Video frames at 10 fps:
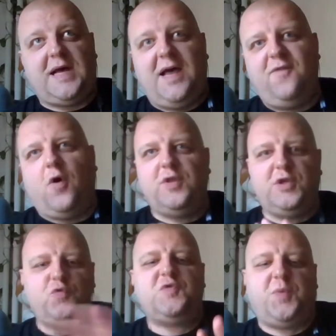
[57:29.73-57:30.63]
I have
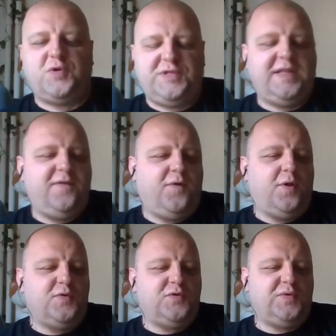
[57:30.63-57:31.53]
only two sports that I
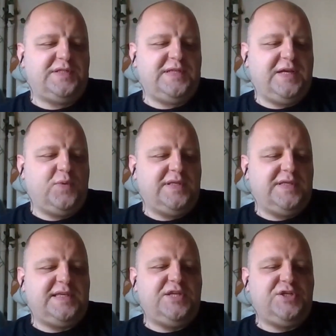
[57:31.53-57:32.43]
follow. So the second one
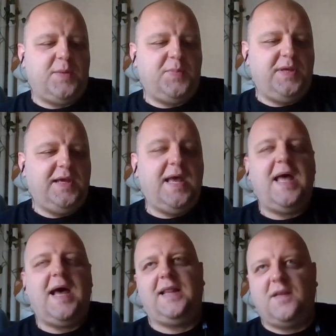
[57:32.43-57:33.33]
is ski jumping.
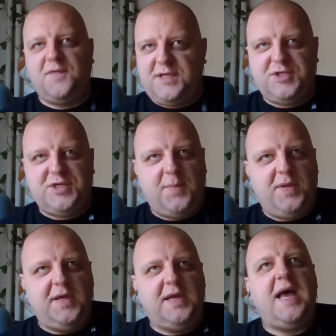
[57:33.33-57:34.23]
I love ski
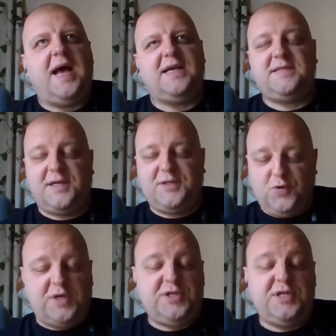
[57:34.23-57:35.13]
jumping. I
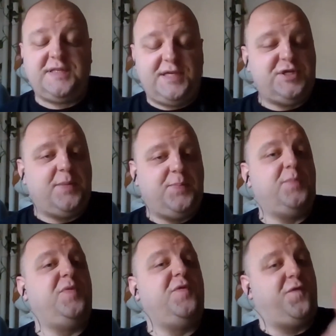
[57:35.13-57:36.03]
started watching ski
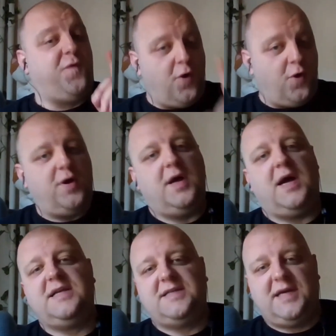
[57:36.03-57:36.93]
jumping before
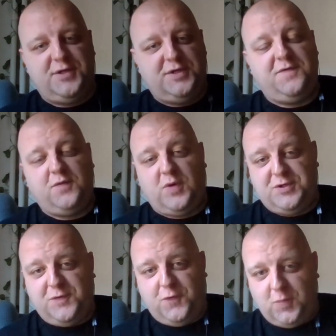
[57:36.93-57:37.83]
I started even
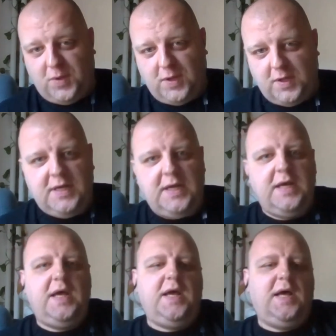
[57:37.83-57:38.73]
watching football.
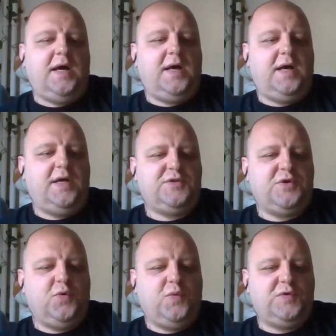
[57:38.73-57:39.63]

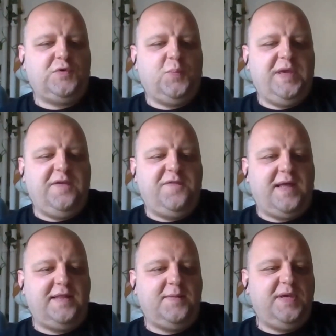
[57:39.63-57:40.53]
So big
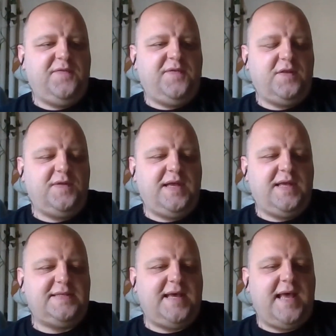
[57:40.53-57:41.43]
fan of
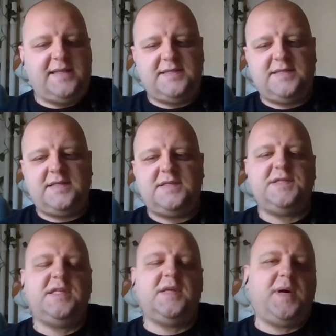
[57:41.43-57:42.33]
that, and
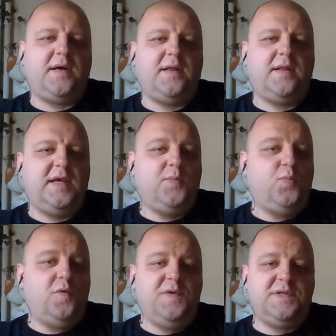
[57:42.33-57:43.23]
cinema, like
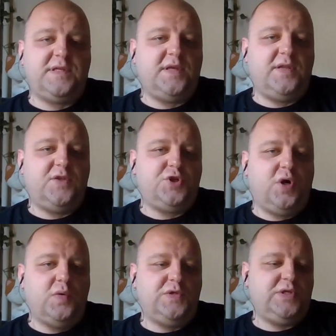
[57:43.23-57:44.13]
movies and
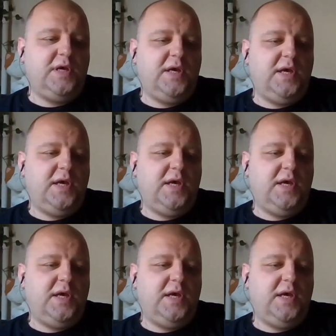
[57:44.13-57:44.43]
shows.